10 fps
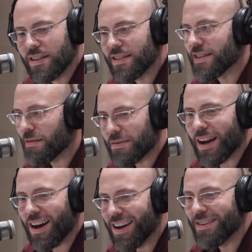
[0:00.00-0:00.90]

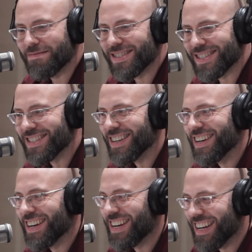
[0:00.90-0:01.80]
Sometimes.
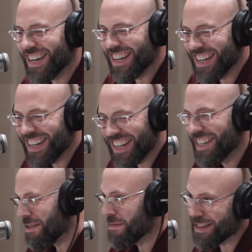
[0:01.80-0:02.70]

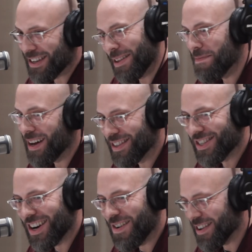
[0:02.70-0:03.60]
Depends how the month's
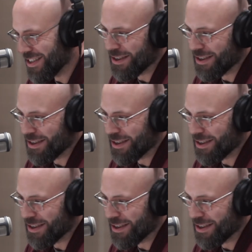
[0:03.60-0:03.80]
going.